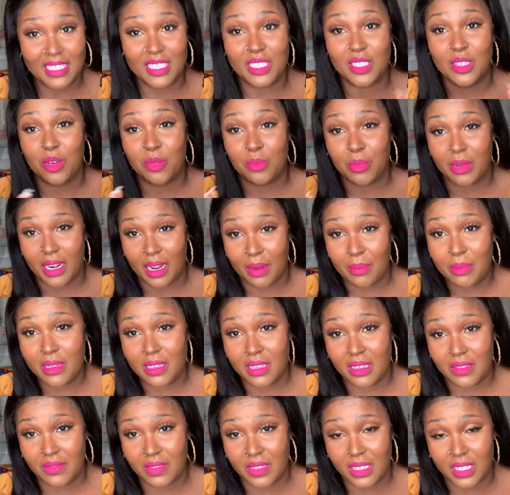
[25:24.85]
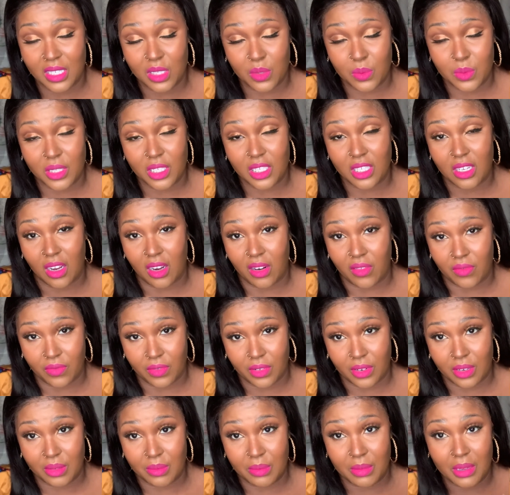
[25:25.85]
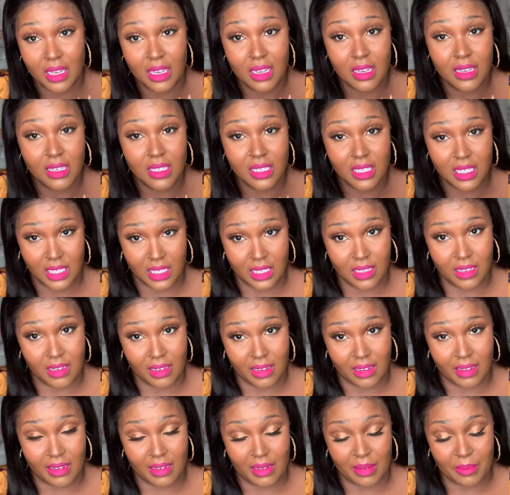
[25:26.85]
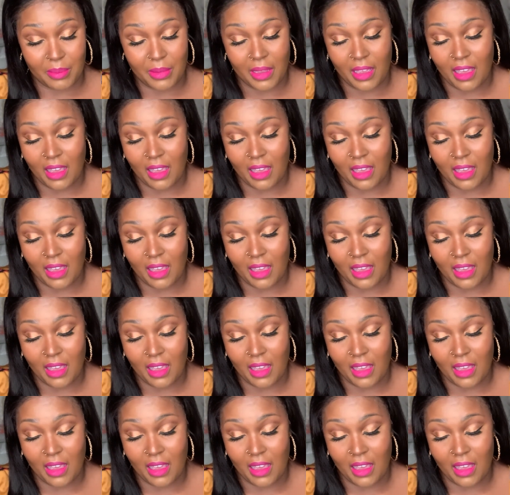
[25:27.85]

So, but I believe these ones are from She Glam.